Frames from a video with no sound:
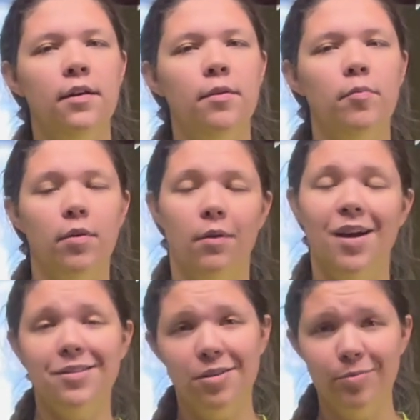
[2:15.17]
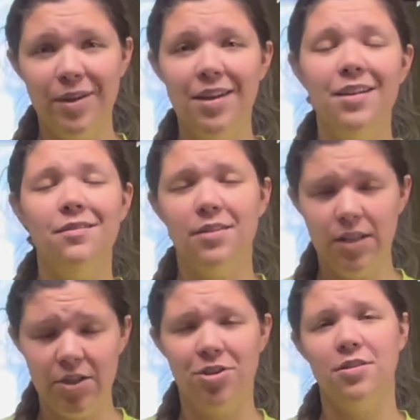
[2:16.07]
but it will also be
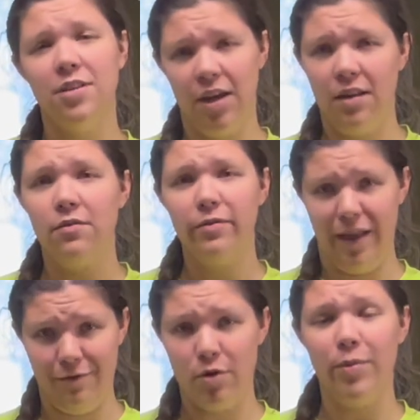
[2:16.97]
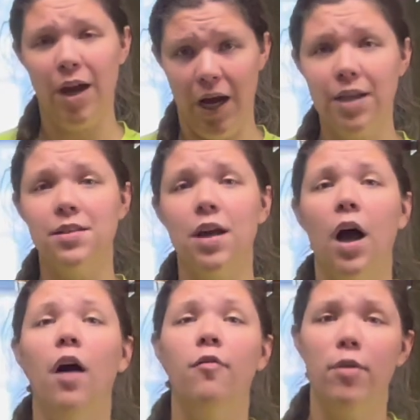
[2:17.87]
delicious in flavor because
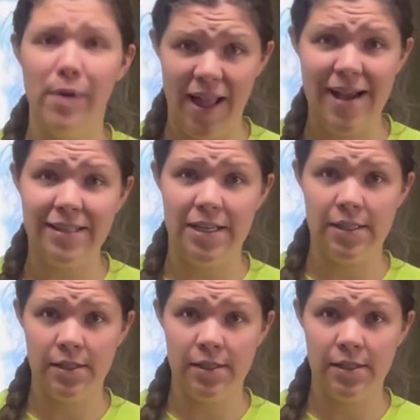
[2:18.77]
of the molasses.